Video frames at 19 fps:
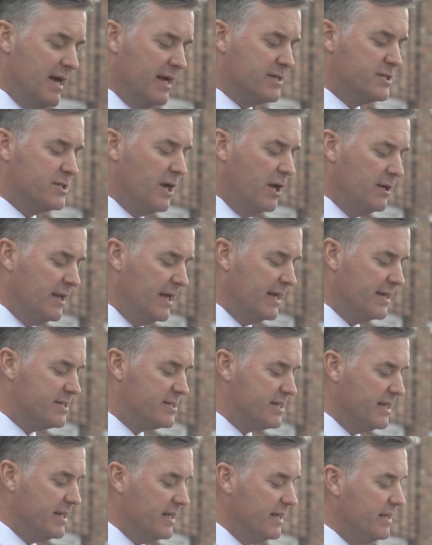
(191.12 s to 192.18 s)
like Salt Lake
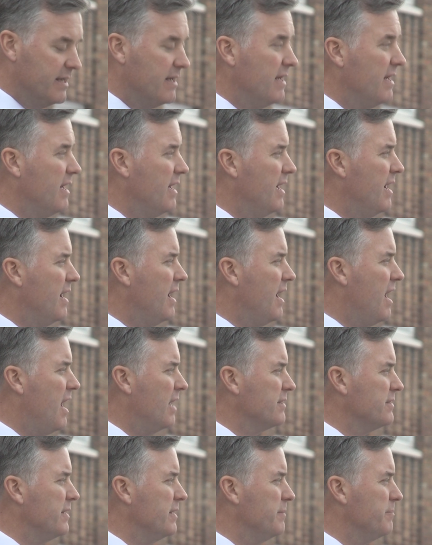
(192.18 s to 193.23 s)
City,
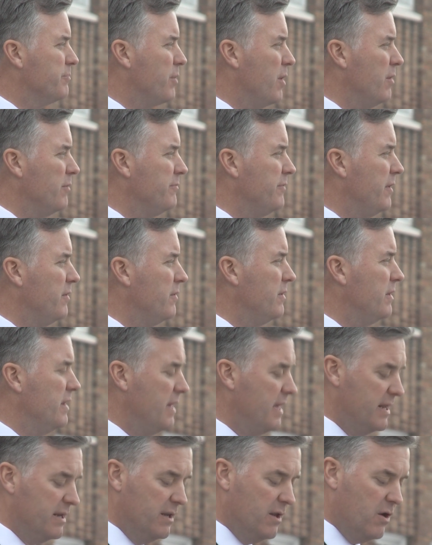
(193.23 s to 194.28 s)
Ogden,
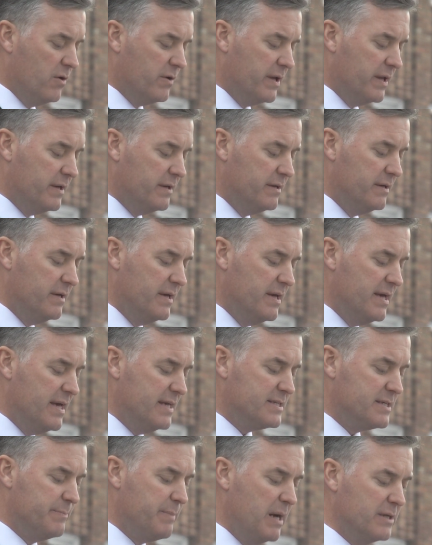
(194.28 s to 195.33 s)
Provo, and Logan,
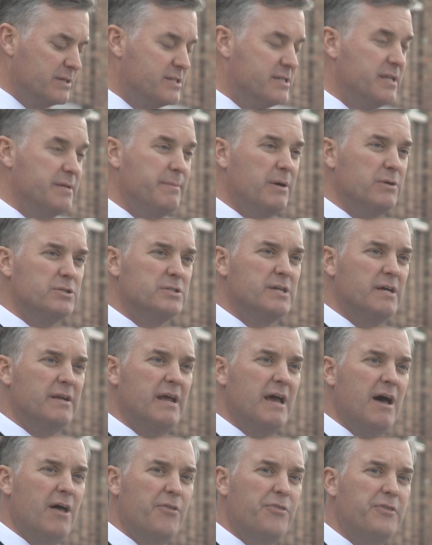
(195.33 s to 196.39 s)
is amongst the most
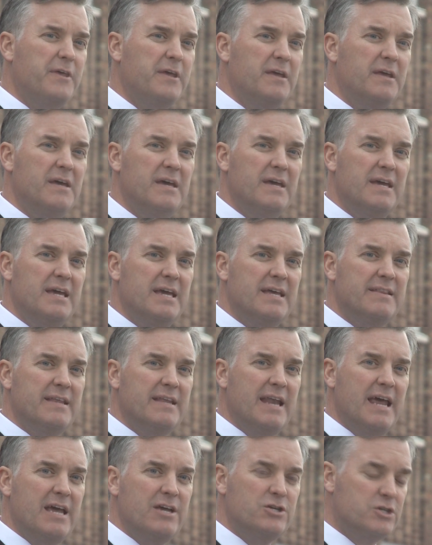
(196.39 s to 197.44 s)
unhealthy in
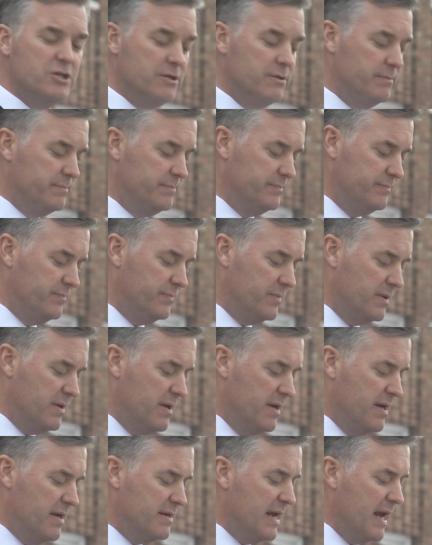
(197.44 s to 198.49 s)
the nation.
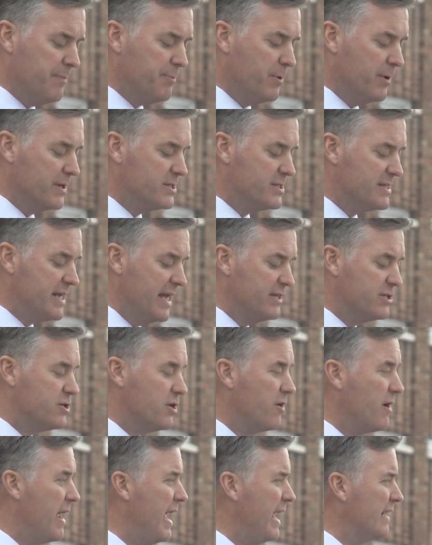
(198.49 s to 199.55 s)
Neighboring states
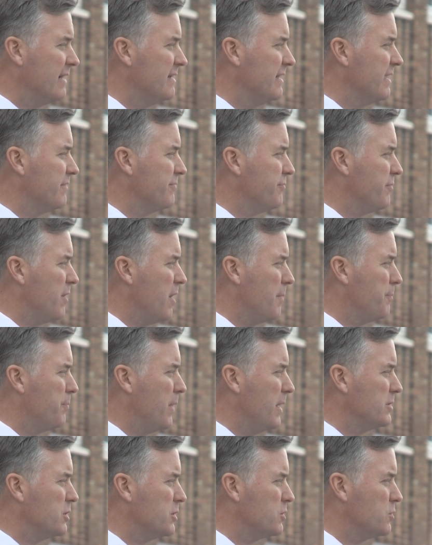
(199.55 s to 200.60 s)
are angling for our
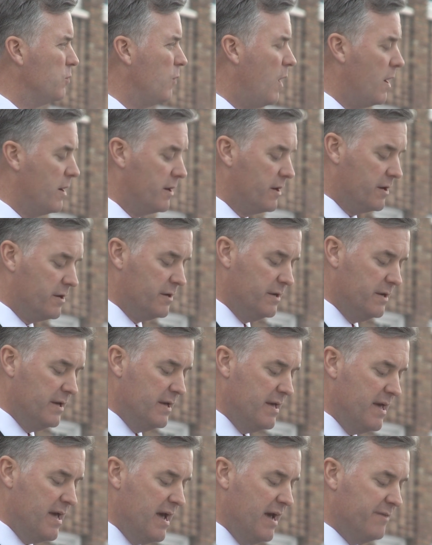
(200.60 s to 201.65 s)
precious water,
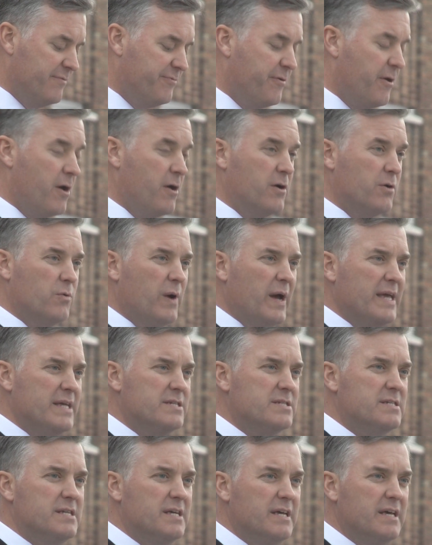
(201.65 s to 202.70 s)
and foreign
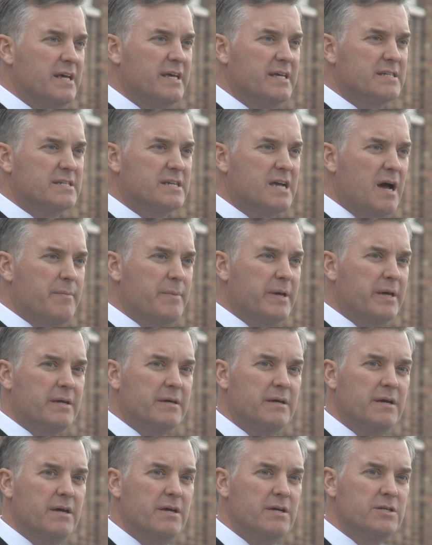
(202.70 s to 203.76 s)
waste is
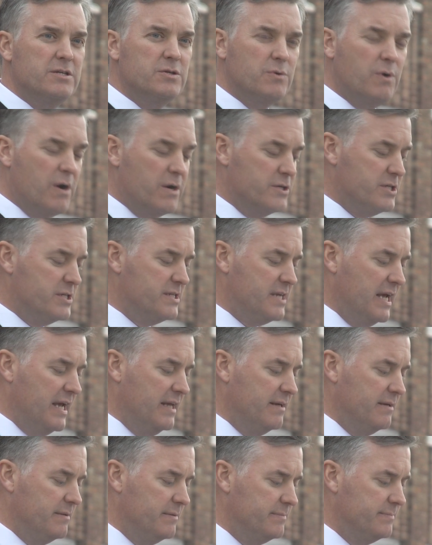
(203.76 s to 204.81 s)
coming to our
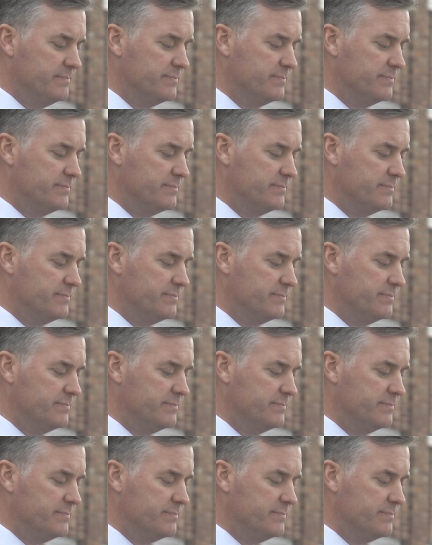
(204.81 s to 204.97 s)
state.